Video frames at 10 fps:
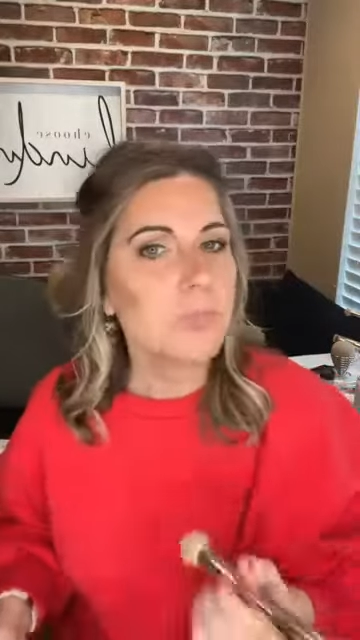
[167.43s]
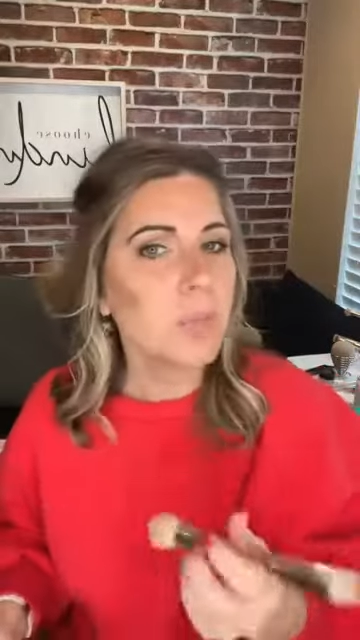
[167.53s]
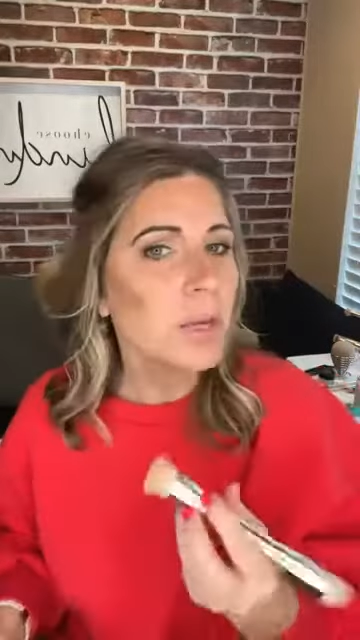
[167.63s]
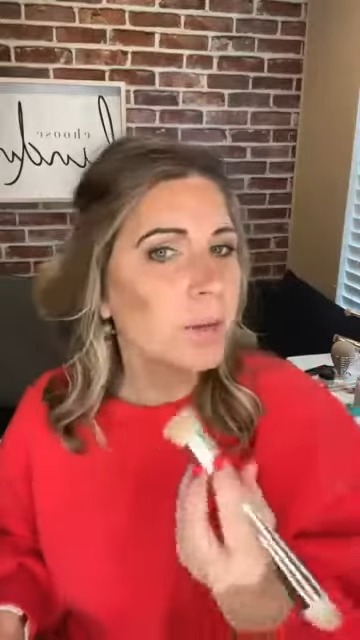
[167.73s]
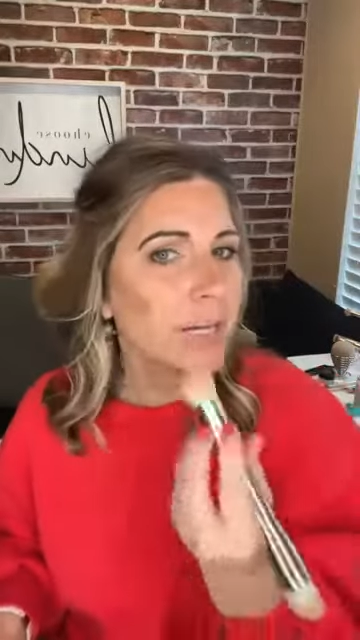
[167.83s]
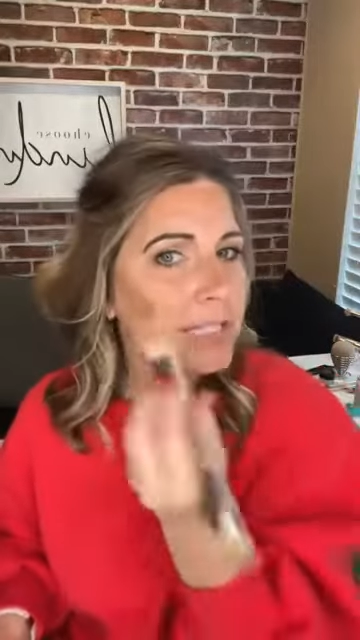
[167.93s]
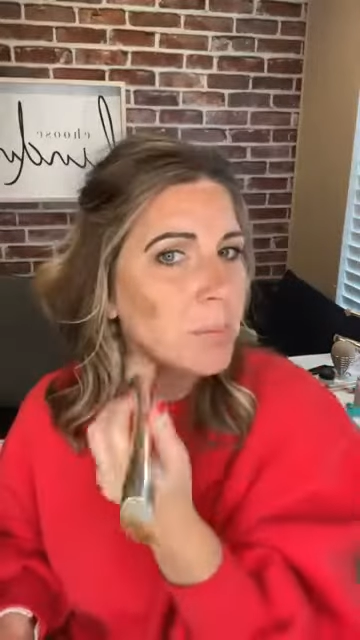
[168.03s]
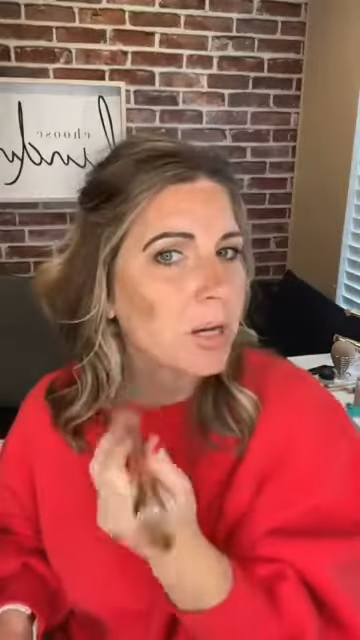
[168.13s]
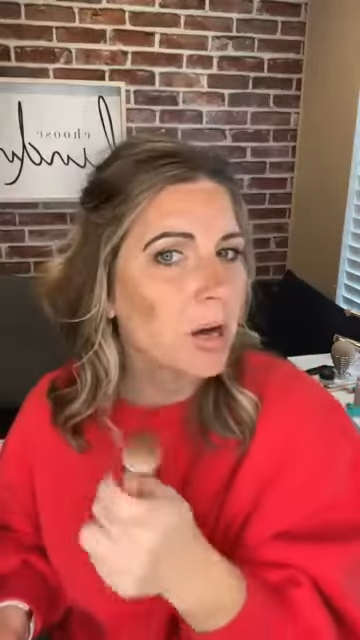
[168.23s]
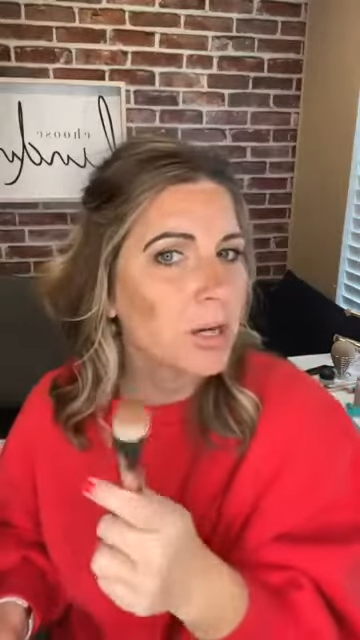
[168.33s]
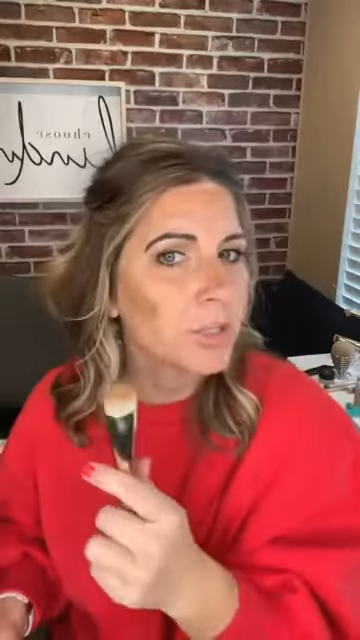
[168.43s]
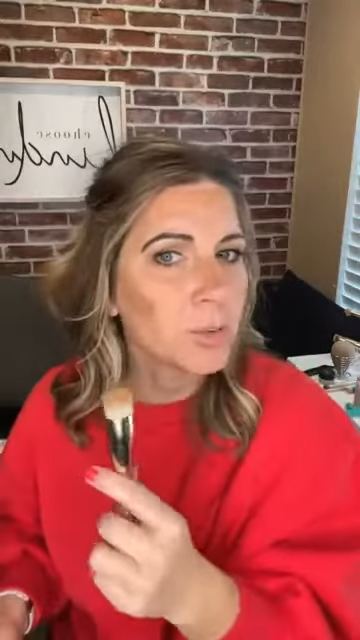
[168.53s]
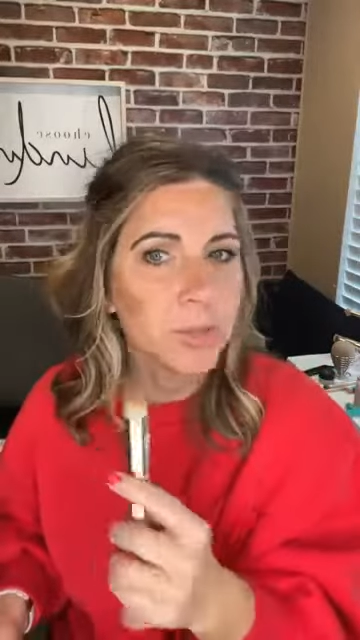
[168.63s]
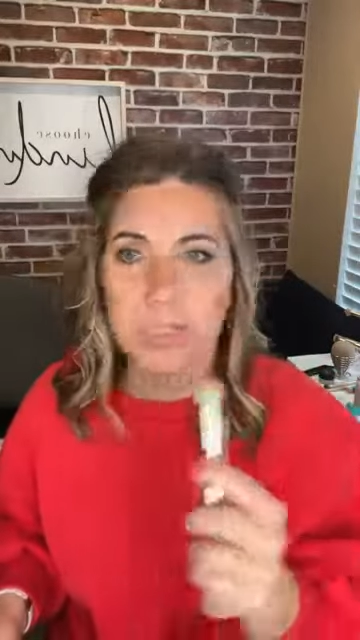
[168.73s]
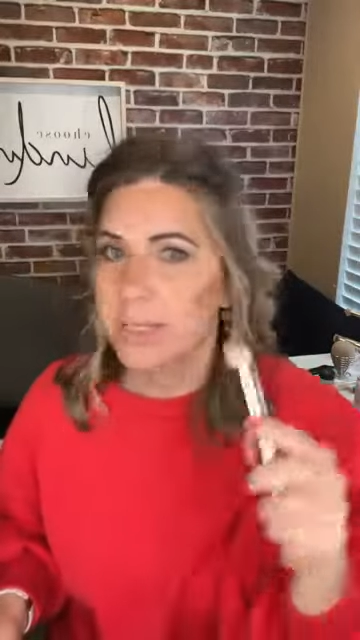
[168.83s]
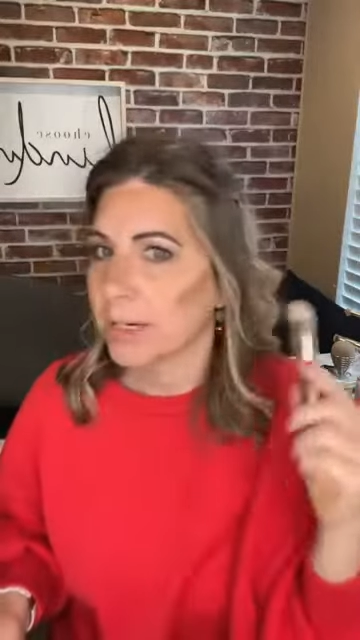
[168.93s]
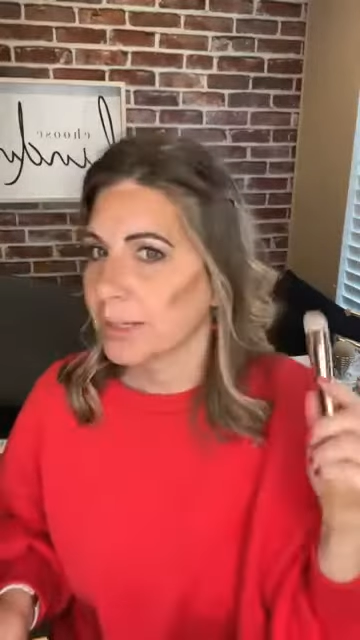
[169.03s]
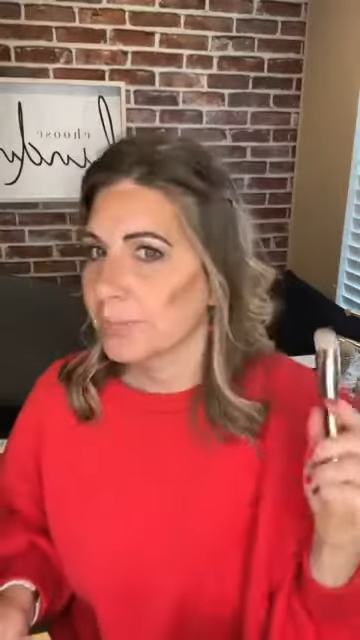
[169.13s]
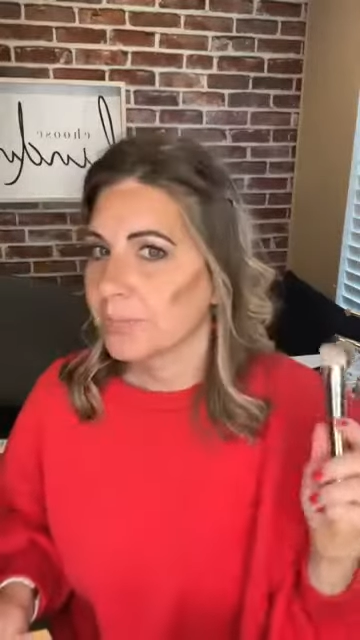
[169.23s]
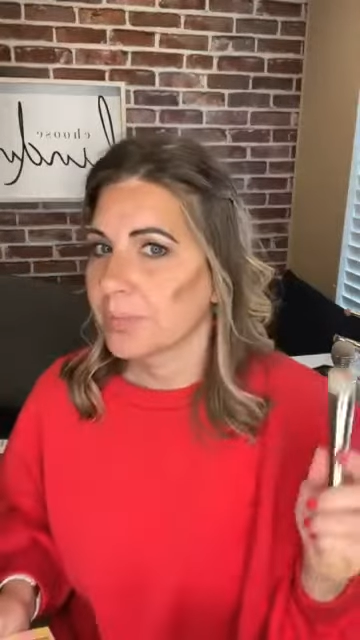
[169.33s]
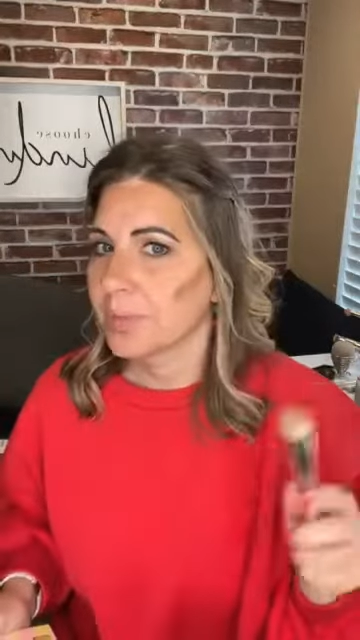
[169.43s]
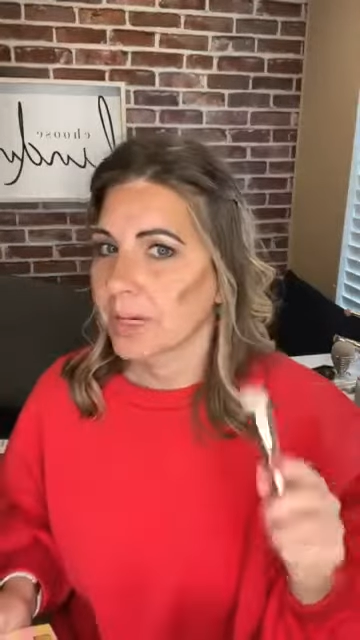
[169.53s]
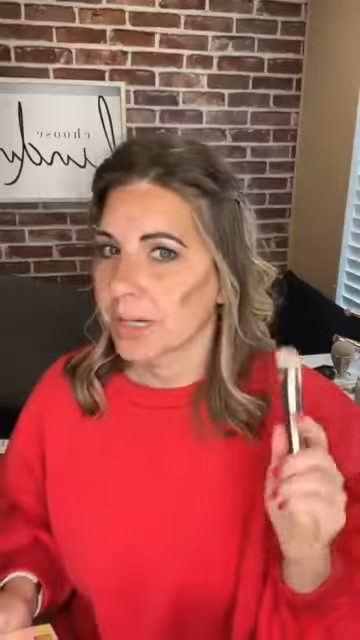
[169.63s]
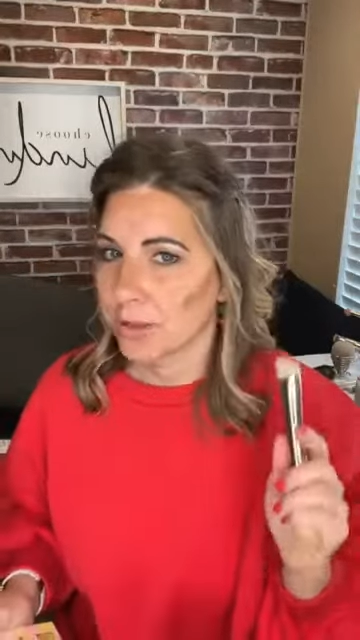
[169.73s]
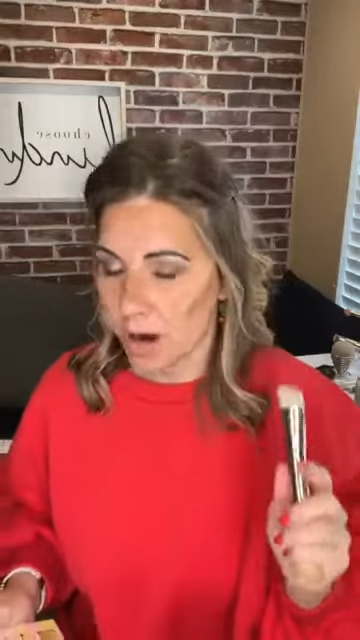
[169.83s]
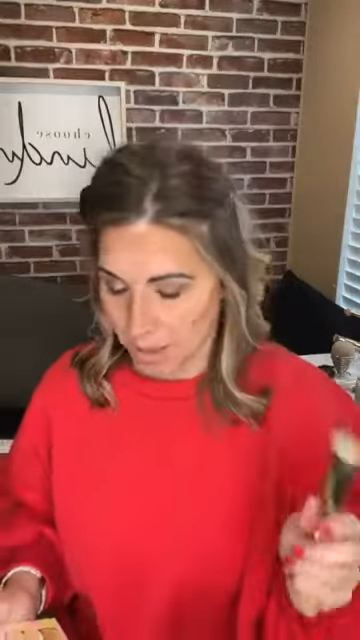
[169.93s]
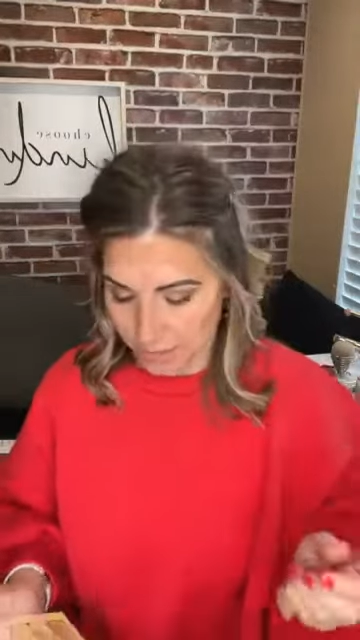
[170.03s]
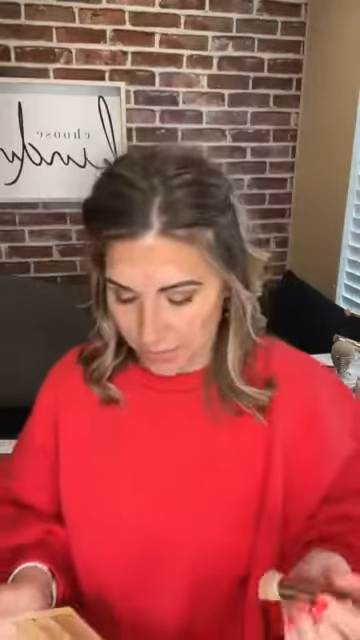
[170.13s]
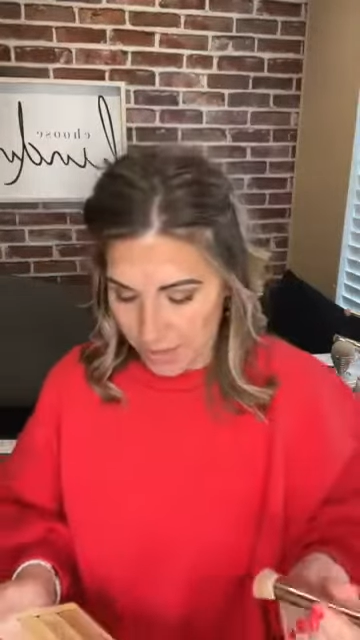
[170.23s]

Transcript: okay, so my contour is done, the color olive.